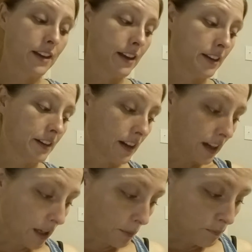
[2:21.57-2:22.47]
then,
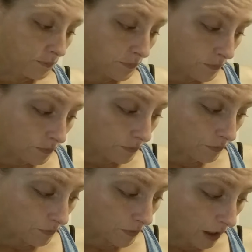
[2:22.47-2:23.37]
um,
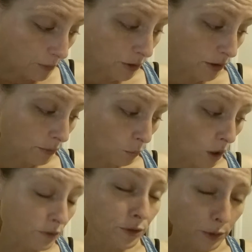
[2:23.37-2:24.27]
I'm sorry,
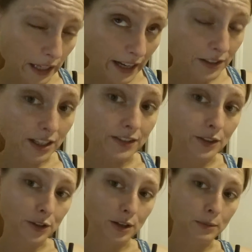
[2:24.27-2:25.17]
one fluid ounce and
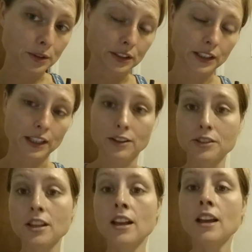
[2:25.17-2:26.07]
then 30 milliliters.